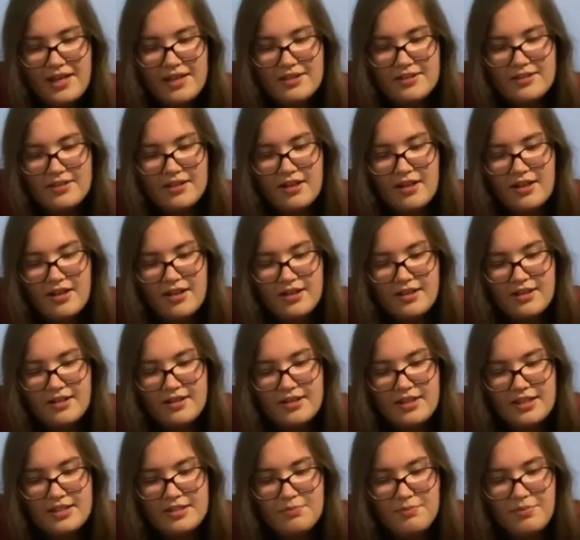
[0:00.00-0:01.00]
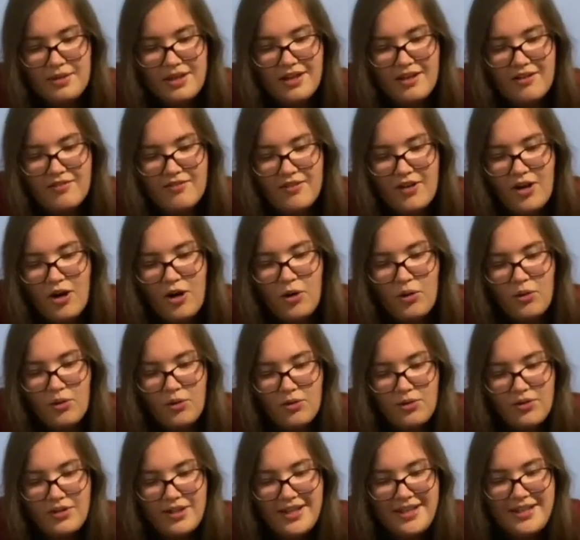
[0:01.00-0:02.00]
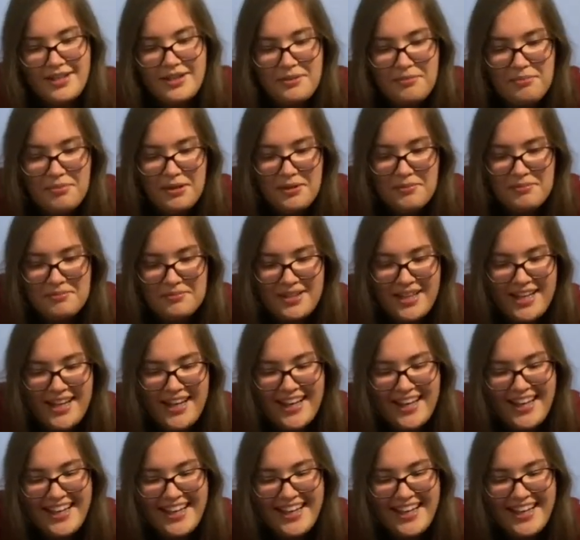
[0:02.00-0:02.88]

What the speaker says: like this big of a hole in a pumpkin.